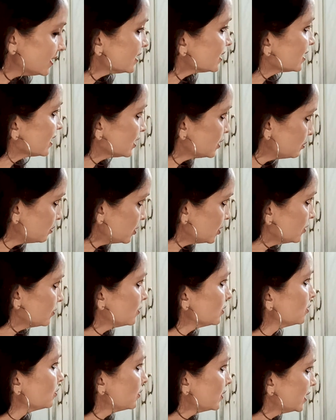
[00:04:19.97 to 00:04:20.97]
in such
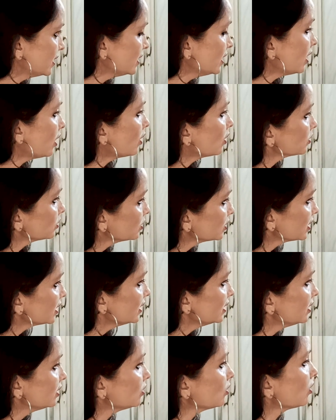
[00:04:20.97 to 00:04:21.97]
beautiful way how to
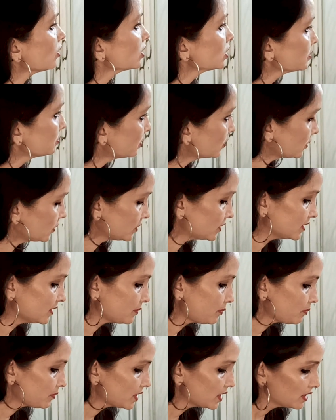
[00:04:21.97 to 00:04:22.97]
clean dog's paws.
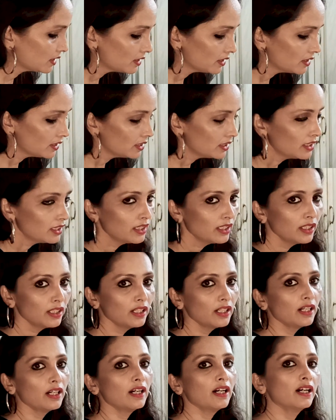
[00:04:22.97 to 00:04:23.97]

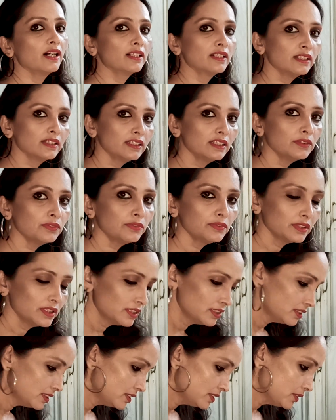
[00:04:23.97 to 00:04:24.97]

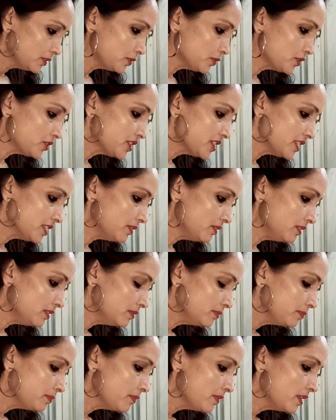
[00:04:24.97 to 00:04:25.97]
Another
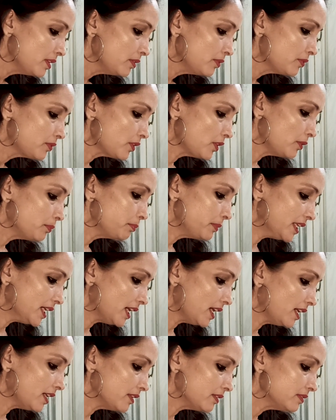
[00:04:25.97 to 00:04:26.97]
question from
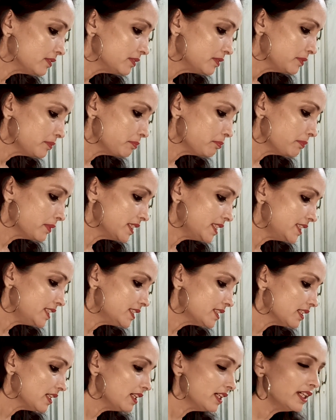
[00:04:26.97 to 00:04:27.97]
Bihar,
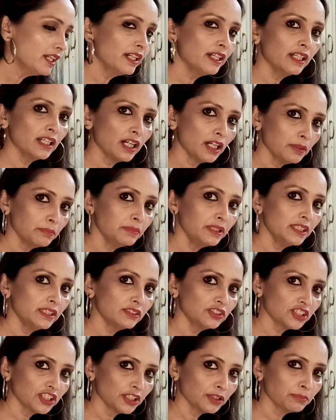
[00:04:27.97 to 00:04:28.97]
Manisha and
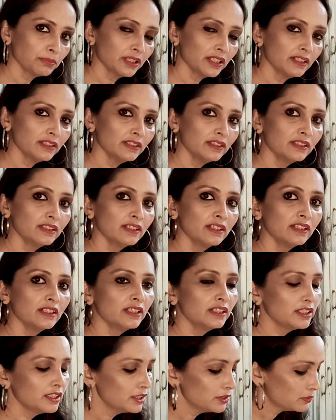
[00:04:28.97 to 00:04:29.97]
Amit Sharma.
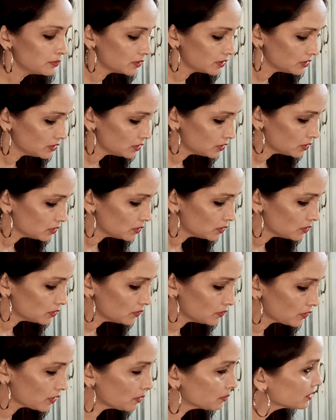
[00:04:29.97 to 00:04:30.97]
They wants to
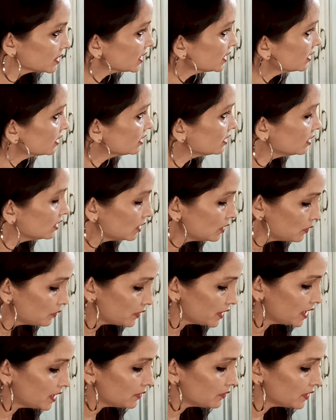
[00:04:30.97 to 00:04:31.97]
know from sir,
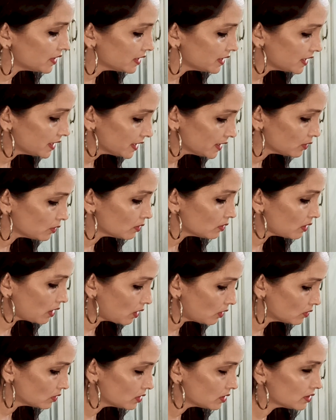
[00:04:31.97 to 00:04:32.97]
whenever they go
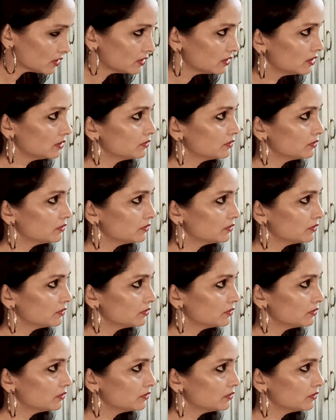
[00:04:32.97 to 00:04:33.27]
out,